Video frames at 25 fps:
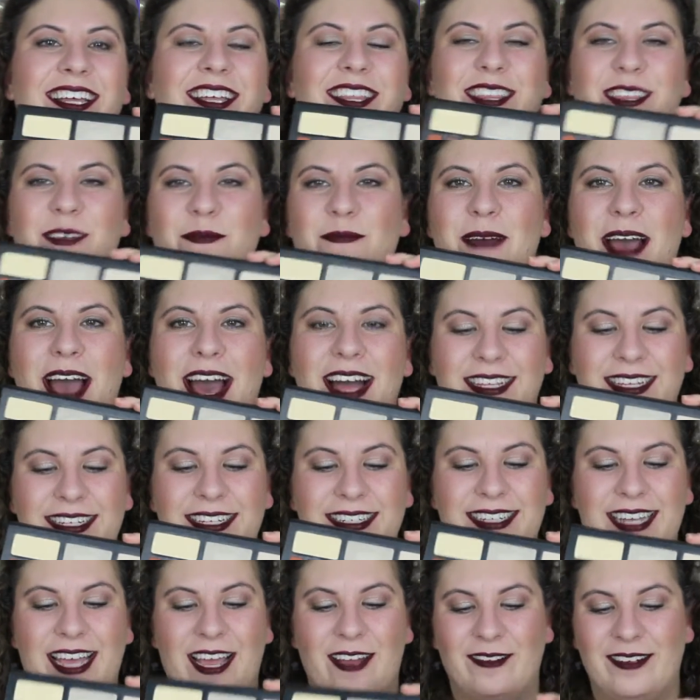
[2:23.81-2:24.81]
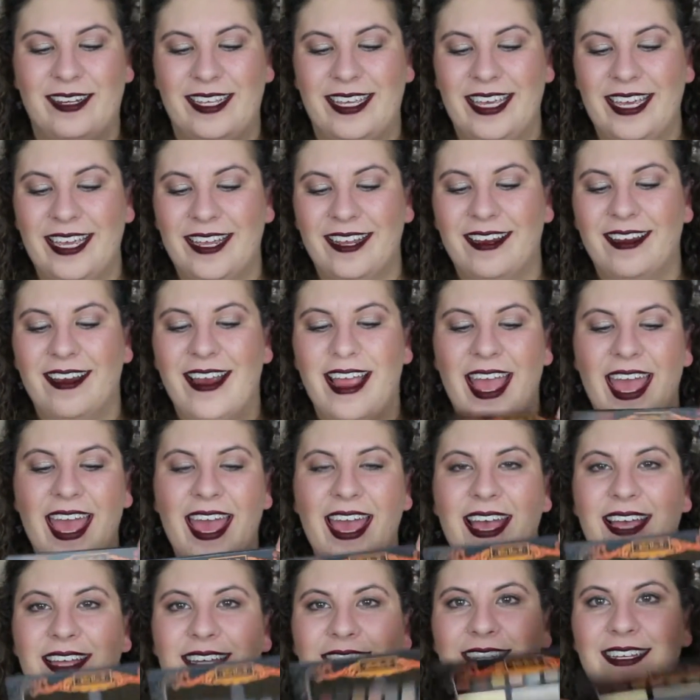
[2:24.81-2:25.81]
the palette down here,
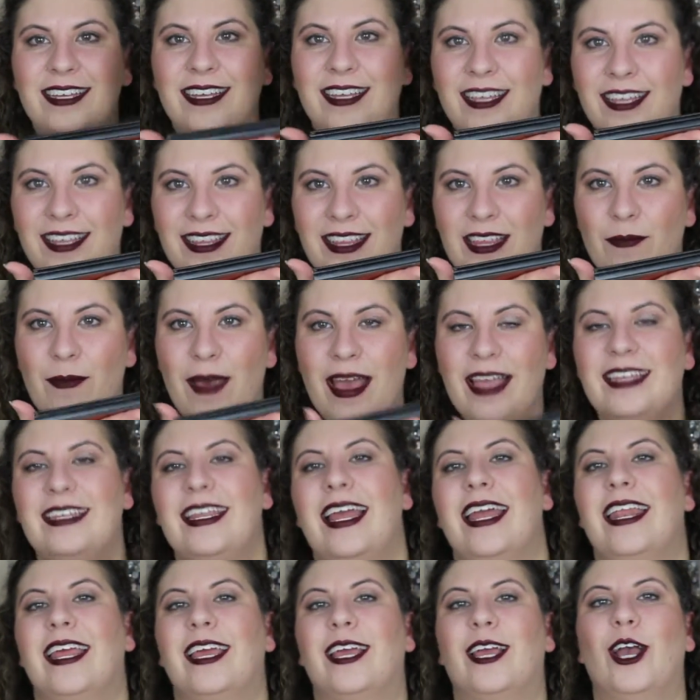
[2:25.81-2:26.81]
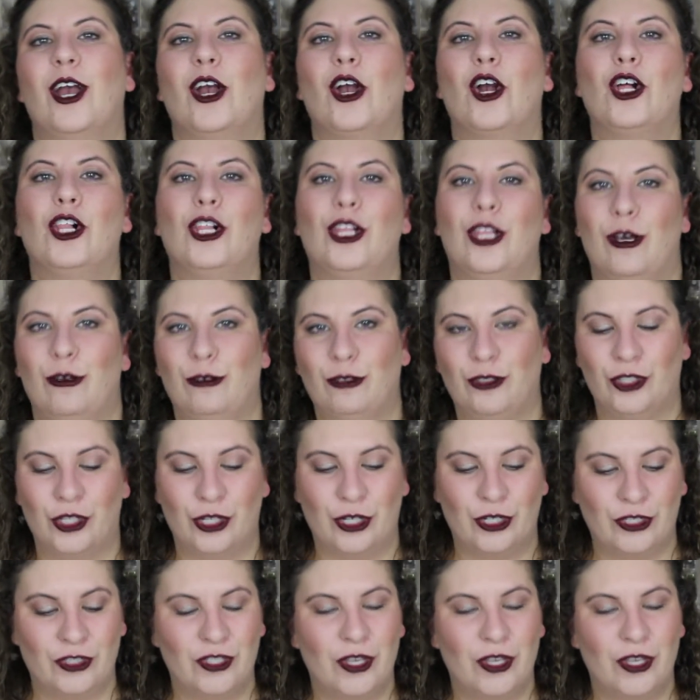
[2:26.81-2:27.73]
and the magnetic closure.